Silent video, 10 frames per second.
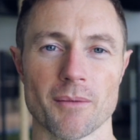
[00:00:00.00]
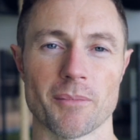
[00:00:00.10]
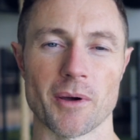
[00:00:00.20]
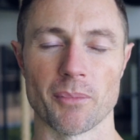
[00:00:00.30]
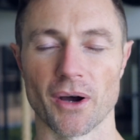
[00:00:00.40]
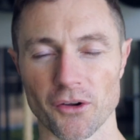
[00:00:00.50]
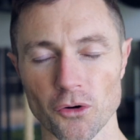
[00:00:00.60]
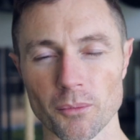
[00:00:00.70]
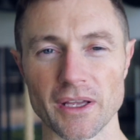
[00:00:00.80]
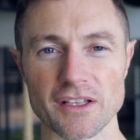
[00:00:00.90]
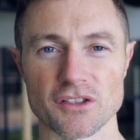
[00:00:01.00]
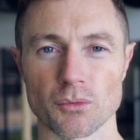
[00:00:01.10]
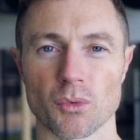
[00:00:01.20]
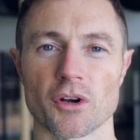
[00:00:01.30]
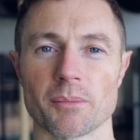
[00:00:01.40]
But by all means you
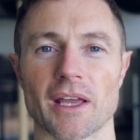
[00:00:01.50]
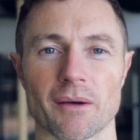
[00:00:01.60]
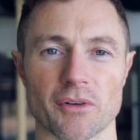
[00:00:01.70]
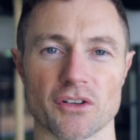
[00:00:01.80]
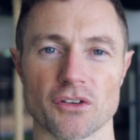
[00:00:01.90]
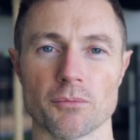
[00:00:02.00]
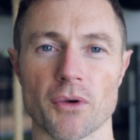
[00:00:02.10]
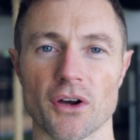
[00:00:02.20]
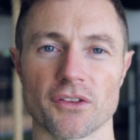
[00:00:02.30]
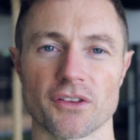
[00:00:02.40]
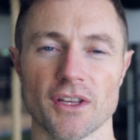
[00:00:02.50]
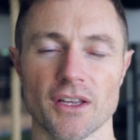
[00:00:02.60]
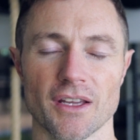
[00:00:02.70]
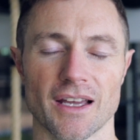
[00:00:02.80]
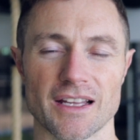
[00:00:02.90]
want to be able to do both.
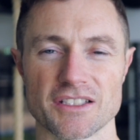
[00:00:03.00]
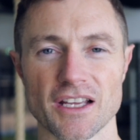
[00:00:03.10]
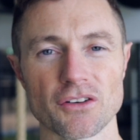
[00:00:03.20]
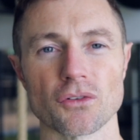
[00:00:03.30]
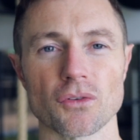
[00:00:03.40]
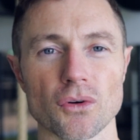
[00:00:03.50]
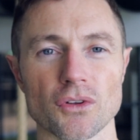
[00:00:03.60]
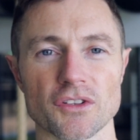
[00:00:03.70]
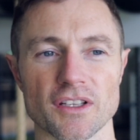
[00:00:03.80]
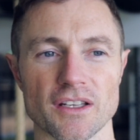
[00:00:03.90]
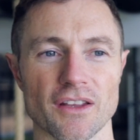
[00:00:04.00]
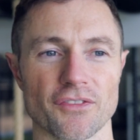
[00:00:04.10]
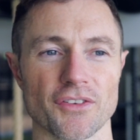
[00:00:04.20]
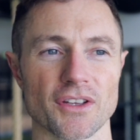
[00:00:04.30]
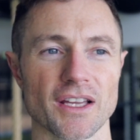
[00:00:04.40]
A general rule is that
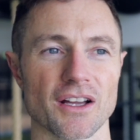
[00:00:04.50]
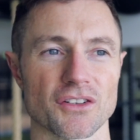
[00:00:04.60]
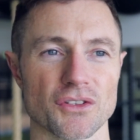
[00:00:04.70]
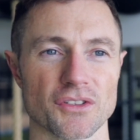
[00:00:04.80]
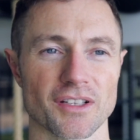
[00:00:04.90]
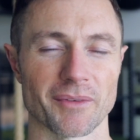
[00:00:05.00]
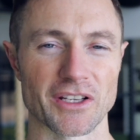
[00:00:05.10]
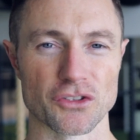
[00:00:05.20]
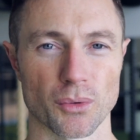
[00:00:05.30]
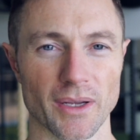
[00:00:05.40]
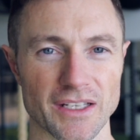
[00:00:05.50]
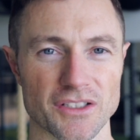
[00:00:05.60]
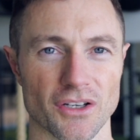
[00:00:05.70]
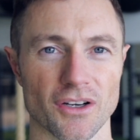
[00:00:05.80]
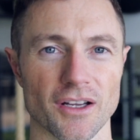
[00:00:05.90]
if you can't do something 20
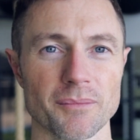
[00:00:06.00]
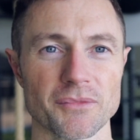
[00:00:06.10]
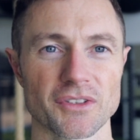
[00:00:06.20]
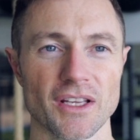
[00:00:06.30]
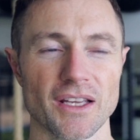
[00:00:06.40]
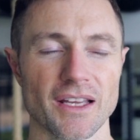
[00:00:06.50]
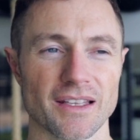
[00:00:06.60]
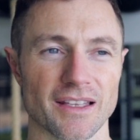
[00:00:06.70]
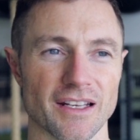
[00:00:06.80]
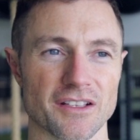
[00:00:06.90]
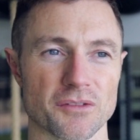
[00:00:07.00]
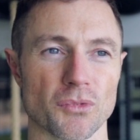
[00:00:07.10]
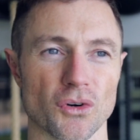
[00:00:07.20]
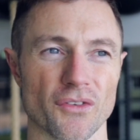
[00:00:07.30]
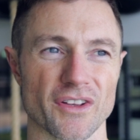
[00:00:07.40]
times, then it's
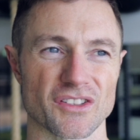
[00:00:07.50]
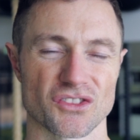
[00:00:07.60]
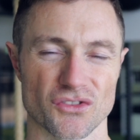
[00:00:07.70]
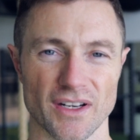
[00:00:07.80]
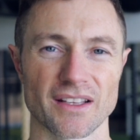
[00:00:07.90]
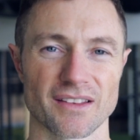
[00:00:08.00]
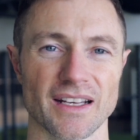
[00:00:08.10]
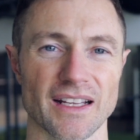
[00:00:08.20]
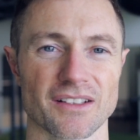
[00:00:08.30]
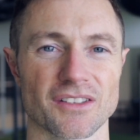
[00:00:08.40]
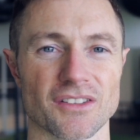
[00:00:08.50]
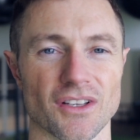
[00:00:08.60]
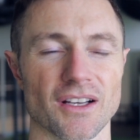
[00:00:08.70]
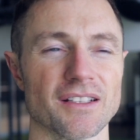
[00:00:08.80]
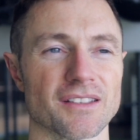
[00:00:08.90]
more of a strengthening
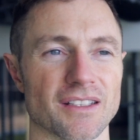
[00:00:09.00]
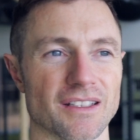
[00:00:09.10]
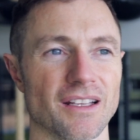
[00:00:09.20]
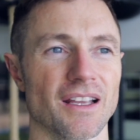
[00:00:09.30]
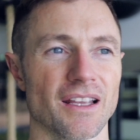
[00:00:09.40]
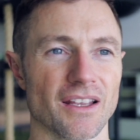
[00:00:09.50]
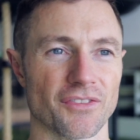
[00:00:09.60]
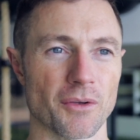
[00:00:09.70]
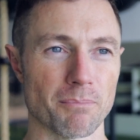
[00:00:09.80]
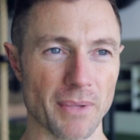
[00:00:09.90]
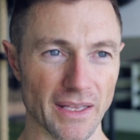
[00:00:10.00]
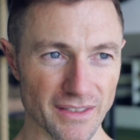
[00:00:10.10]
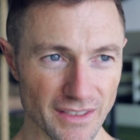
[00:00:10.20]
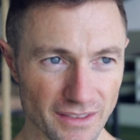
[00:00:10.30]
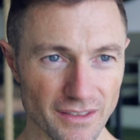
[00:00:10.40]
exercise, and if you're
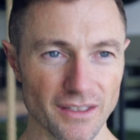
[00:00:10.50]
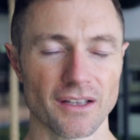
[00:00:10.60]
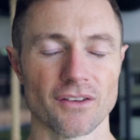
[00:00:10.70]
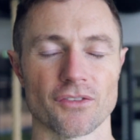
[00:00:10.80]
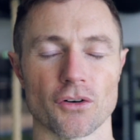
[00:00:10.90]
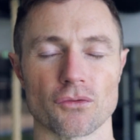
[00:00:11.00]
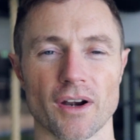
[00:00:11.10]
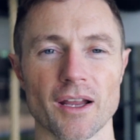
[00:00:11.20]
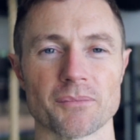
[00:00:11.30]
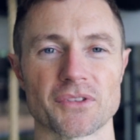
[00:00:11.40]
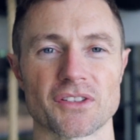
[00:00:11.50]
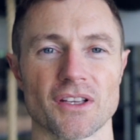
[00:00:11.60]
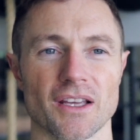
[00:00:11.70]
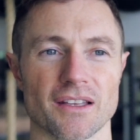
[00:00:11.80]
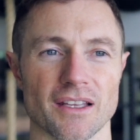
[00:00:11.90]
bending for reps,
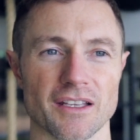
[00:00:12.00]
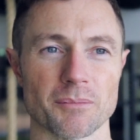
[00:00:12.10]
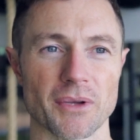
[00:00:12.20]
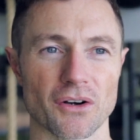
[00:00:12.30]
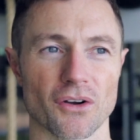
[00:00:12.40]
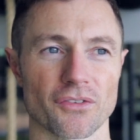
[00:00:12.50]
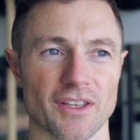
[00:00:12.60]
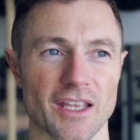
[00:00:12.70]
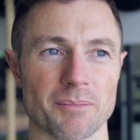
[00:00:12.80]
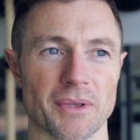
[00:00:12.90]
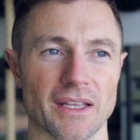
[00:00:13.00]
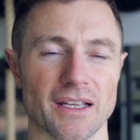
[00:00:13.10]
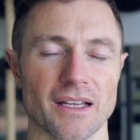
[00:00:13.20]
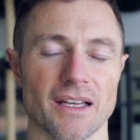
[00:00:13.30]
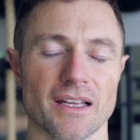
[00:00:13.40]
then you're better off keeping
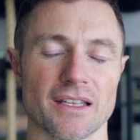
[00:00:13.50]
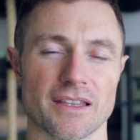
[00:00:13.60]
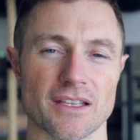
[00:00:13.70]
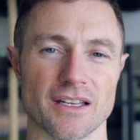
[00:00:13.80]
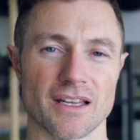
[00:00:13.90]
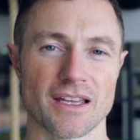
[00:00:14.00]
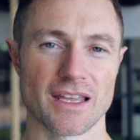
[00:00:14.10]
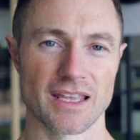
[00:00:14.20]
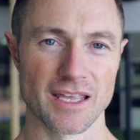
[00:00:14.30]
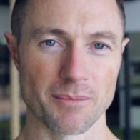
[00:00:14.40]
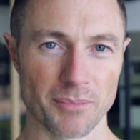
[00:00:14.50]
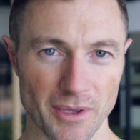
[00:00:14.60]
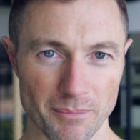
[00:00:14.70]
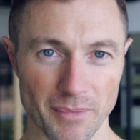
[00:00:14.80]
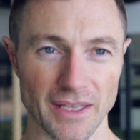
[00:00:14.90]
the hip
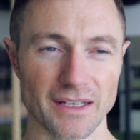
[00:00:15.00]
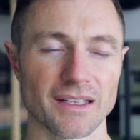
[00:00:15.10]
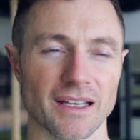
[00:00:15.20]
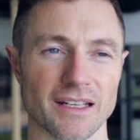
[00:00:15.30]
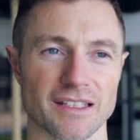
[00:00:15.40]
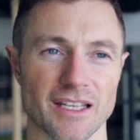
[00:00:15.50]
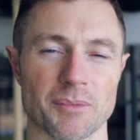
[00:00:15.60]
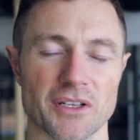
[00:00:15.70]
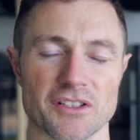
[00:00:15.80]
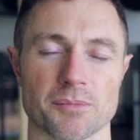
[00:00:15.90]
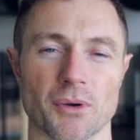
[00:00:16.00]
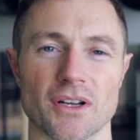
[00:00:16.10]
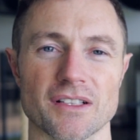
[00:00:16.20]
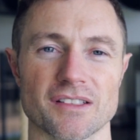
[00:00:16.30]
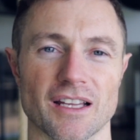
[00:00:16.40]
bend and keeping the
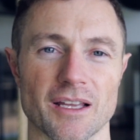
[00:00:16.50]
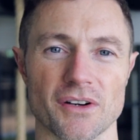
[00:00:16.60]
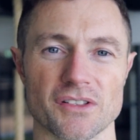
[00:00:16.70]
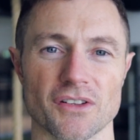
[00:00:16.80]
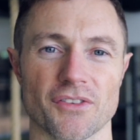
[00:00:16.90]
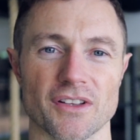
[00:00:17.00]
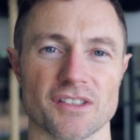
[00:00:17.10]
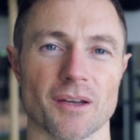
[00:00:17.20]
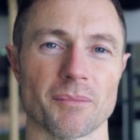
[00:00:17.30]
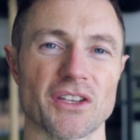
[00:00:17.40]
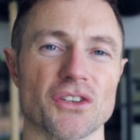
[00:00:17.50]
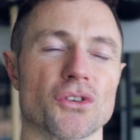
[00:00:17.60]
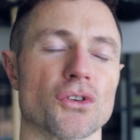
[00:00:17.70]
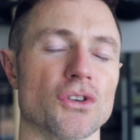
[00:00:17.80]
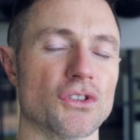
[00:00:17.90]
spine stable. Whereas if it's something you
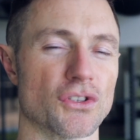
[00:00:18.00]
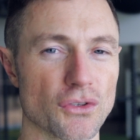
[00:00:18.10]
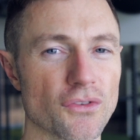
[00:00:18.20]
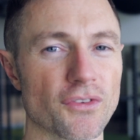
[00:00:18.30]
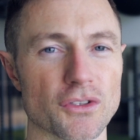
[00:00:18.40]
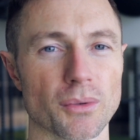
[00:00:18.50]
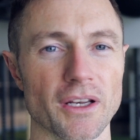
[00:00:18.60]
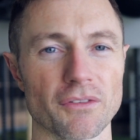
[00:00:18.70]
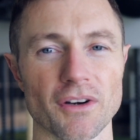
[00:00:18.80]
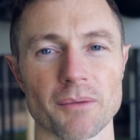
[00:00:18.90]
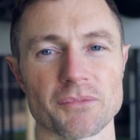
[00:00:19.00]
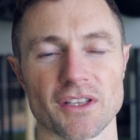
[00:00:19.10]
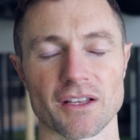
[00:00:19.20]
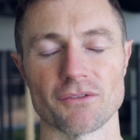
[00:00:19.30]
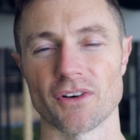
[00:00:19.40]
could do for 20 reps,
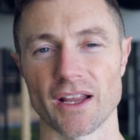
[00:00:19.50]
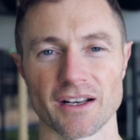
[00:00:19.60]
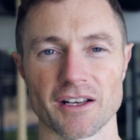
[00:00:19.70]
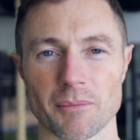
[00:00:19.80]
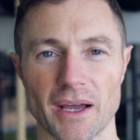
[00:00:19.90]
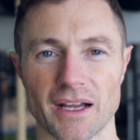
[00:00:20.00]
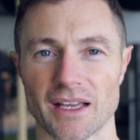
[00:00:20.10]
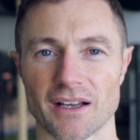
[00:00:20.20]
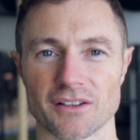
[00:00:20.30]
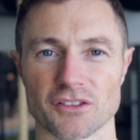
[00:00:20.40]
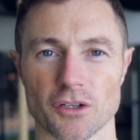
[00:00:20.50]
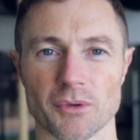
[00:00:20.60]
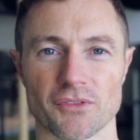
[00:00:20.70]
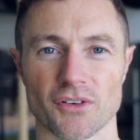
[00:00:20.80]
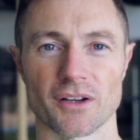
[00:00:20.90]
then rounding the back out is going to
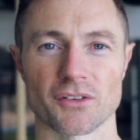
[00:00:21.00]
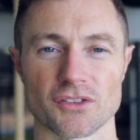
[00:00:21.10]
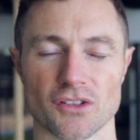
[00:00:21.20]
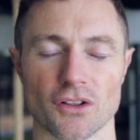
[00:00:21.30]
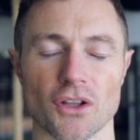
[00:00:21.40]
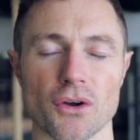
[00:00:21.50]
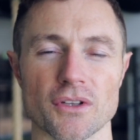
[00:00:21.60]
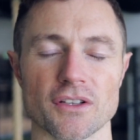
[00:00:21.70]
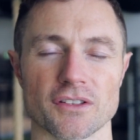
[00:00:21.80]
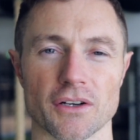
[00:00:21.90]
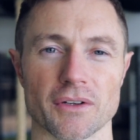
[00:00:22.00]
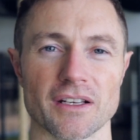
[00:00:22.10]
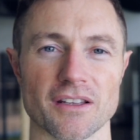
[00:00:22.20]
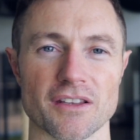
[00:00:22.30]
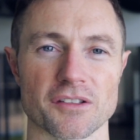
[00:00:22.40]
be fine because the load that's going
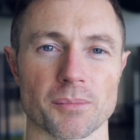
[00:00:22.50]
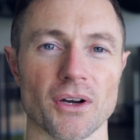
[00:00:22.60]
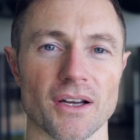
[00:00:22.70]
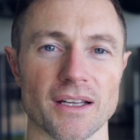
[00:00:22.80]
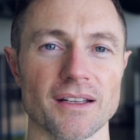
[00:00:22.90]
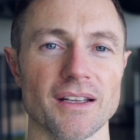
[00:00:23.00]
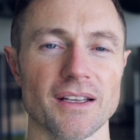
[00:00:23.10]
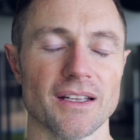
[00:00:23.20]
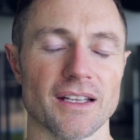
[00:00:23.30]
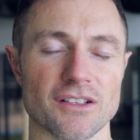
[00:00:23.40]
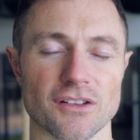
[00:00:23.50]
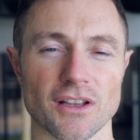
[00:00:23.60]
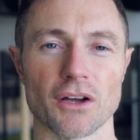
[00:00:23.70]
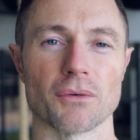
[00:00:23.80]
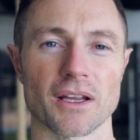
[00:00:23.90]
into the spine is
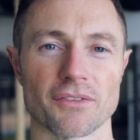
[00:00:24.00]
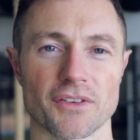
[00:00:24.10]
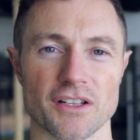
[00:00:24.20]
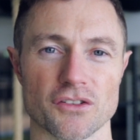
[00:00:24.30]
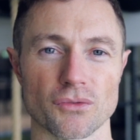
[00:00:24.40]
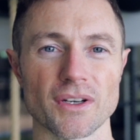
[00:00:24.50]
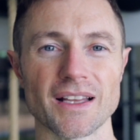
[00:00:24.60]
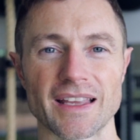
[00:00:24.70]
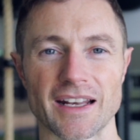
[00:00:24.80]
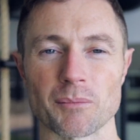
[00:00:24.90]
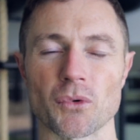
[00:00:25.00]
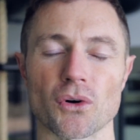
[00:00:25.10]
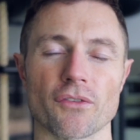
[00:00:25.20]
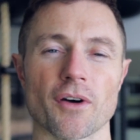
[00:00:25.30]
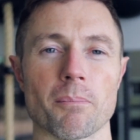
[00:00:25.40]
low enough that it's really getting
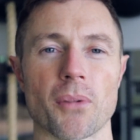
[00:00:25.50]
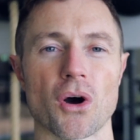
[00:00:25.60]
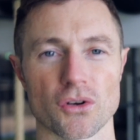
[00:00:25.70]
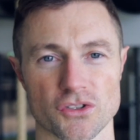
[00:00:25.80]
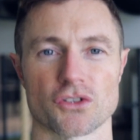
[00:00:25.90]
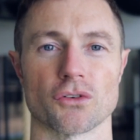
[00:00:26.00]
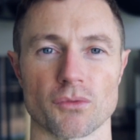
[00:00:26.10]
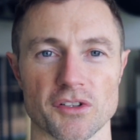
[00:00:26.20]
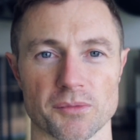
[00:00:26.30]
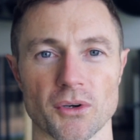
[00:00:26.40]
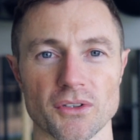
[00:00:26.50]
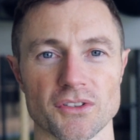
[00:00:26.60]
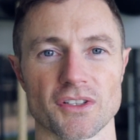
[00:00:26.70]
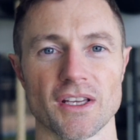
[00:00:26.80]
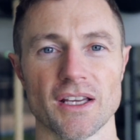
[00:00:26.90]
more of a postural
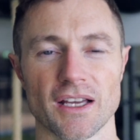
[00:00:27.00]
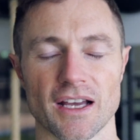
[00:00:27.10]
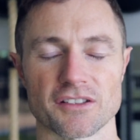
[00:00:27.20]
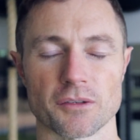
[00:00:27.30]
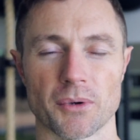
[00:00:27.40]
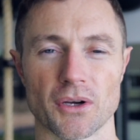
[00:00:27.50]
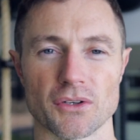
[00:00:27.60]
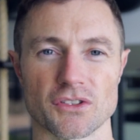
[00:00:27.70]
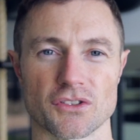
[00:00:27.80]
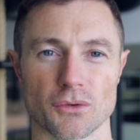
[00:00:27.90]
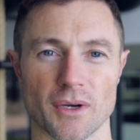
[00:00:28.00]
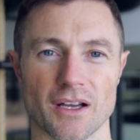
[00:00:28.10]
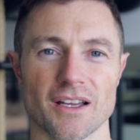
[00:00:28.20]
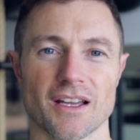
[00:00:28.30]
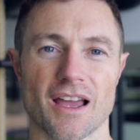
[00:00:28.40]
response as opposed to a
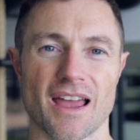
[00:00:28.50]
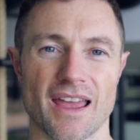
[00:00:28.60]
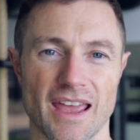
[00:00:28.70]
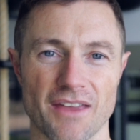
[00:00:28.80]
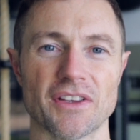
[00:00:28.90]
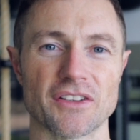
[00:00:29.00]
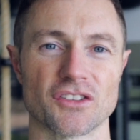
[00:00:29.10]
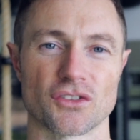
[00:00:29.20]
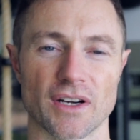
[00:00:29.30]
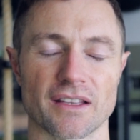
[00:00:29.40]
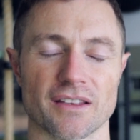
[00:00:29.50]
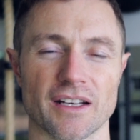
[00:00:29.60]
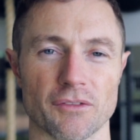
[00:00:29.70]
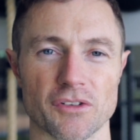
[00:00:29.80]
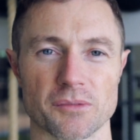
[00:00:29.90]
heavy
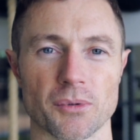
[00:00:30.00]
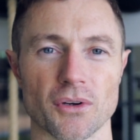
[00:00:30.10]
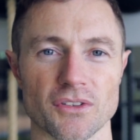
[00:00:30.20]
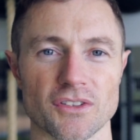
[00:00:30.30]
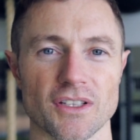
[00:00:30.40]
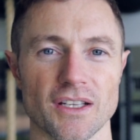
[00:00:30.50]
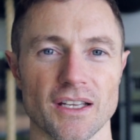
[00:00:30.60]
strengthening response.